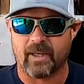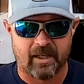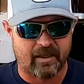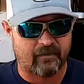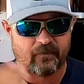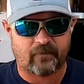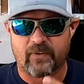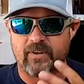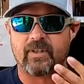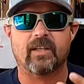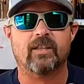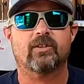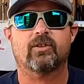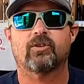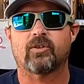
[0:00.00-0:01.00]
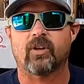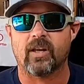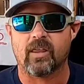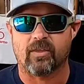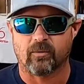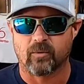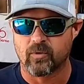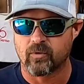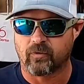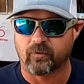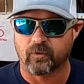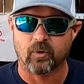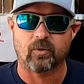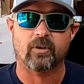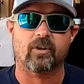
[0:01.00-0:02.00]
and straight through.
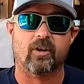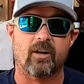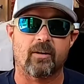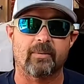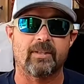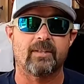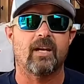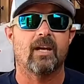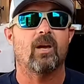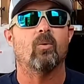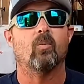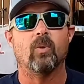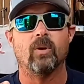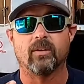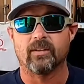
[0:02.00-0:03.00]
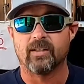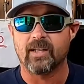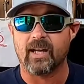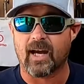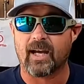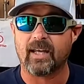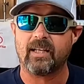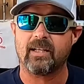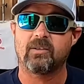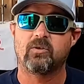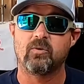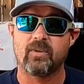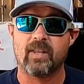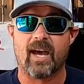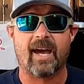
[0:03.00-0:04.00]
Fluorocarbon will not
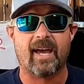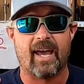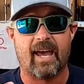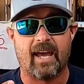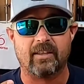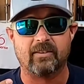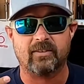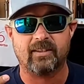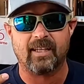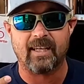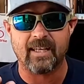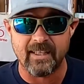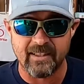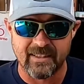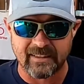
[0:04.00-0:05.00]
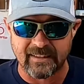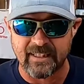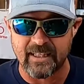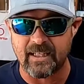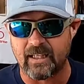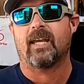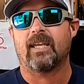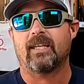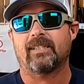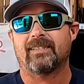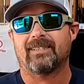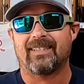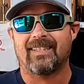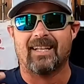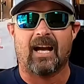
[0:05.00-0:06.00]
do that as easily,
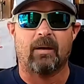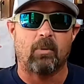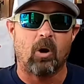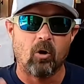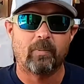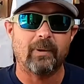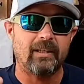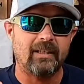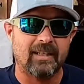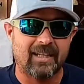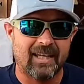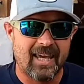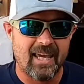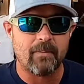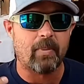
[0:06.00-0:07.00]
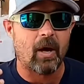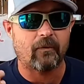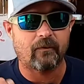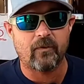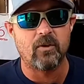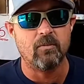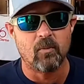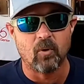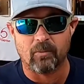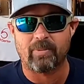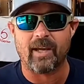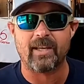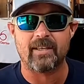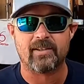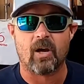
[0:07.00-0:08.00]
and I'm hoping to keep a few more
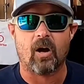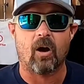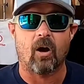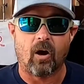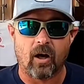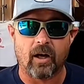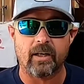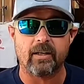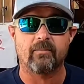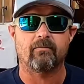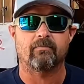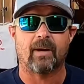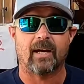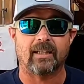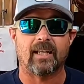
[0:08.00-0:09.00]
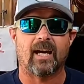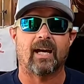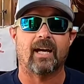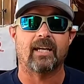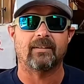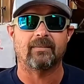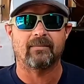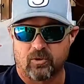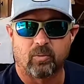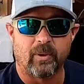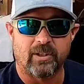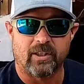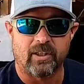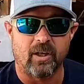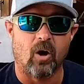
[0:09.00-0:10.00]
baits on my line,
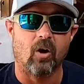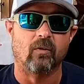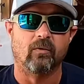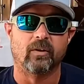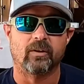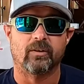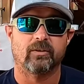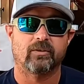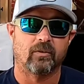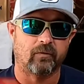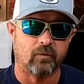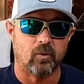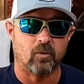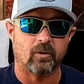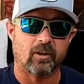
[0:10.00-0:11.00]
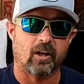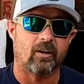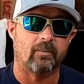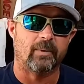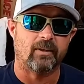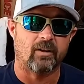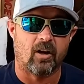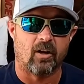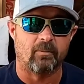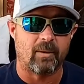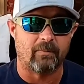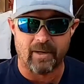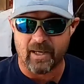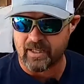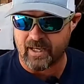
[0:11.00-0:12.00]
switching over to fluorocarbon on my
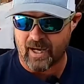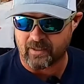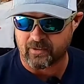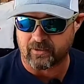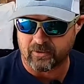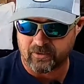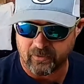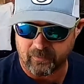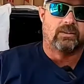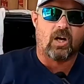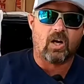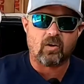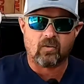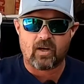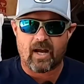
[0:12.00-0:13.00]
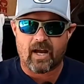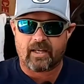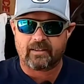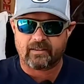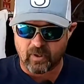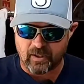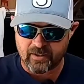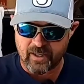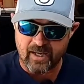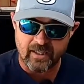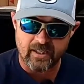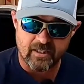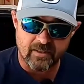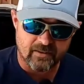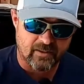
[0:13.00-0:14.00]
bait casters. All right, well,
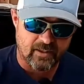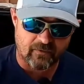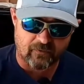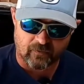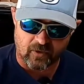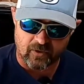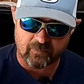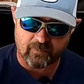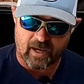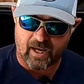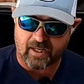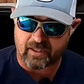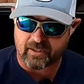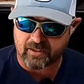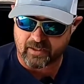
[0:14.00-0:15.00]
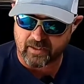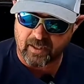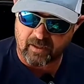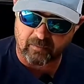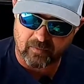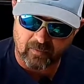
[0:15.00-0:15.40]
that is the first package, and I'm